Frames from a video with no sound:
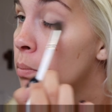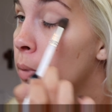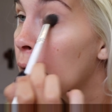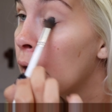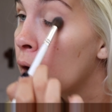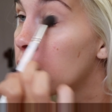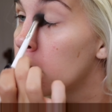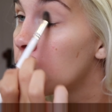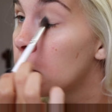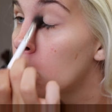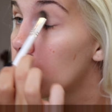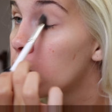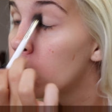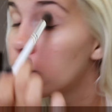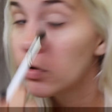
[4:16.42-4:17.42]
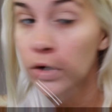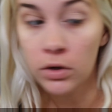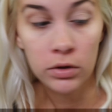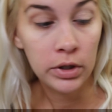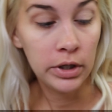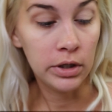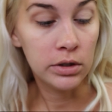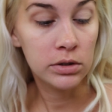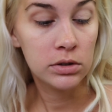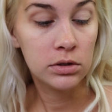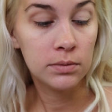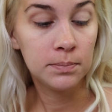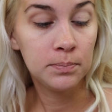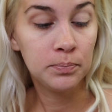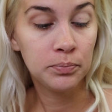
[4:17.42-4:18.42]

bad. They both feel nice.